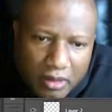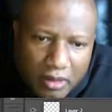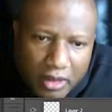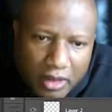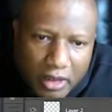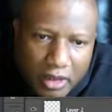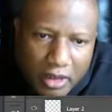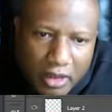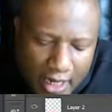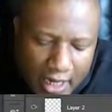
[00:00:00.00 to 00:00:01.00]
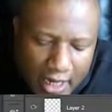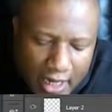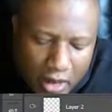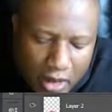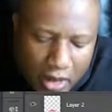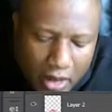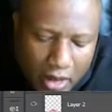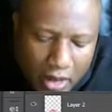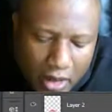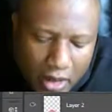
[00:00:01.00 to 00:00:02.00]
Yep, we got it. All right.
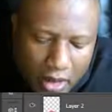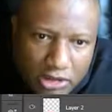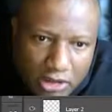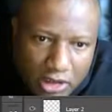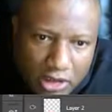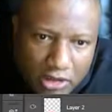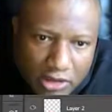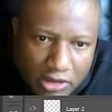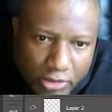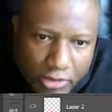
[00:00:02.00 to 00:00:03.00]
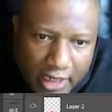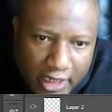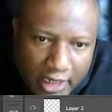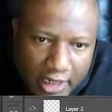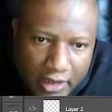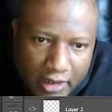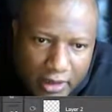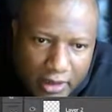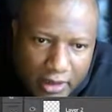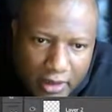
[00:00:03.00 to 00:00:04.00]
Alt to bring that in.
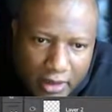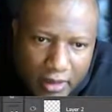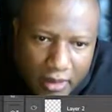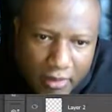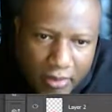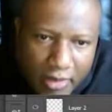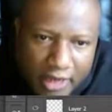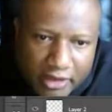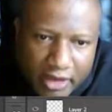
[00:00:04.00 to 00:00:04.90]
Back there.